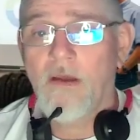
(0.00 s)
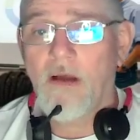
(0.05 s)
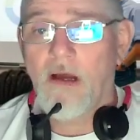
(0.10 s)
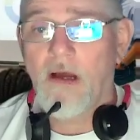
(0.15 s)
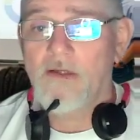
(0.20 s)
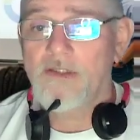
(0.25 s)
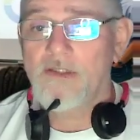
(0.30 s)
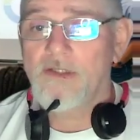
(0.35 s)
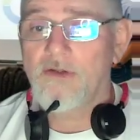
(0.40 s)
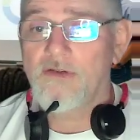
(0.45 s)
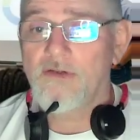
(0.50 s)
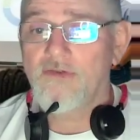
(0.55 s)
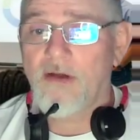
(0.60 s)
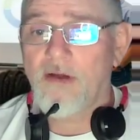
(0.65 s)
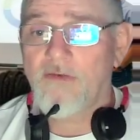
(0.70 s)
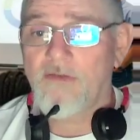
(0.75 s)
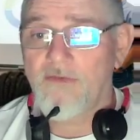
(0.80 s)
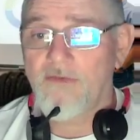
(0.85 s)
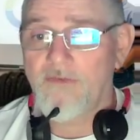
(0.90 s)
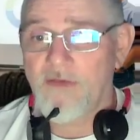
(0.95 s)
Also, the
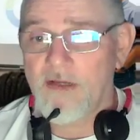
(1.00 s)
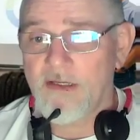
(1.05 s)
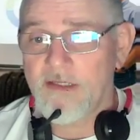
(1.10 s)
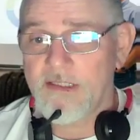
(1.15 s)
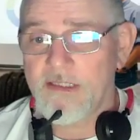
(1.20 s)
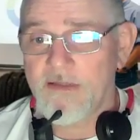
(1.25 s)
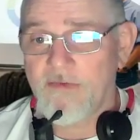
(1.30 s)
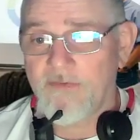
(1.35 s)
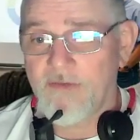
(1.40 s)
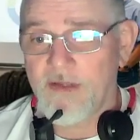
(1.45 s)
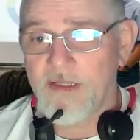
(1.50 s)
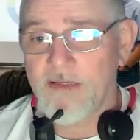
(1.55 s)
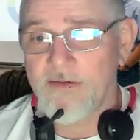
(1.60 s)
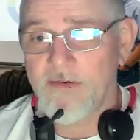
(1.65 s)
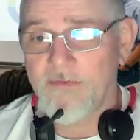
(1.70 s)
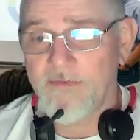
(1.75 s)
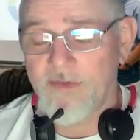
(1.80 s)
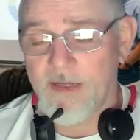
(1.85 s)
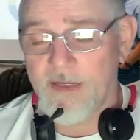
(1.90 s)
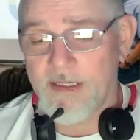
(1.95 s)
driver
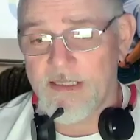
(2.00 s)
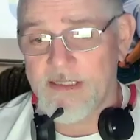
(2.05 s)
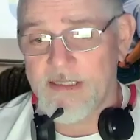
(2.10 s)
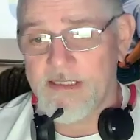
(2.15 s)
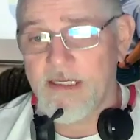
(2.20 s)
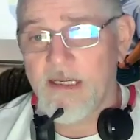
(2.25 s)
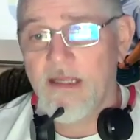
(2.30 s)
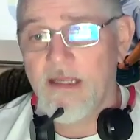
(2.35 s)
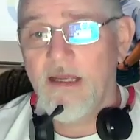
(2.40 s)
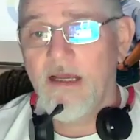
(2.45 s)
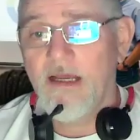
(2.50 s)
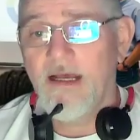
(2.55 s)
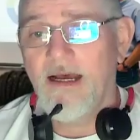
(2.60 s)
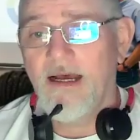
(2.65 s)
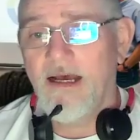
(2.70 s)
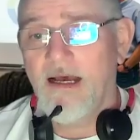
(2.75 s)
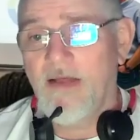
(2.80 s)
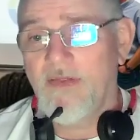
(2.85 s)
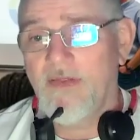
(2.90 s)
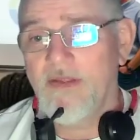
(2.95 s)
fitness.
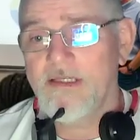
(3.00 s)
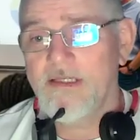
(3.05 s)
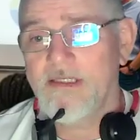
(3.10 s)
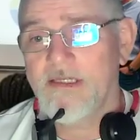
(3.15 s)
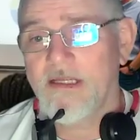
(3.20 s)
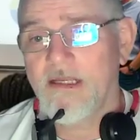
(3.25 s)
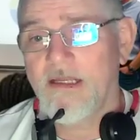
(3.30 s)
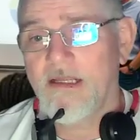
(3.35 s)
These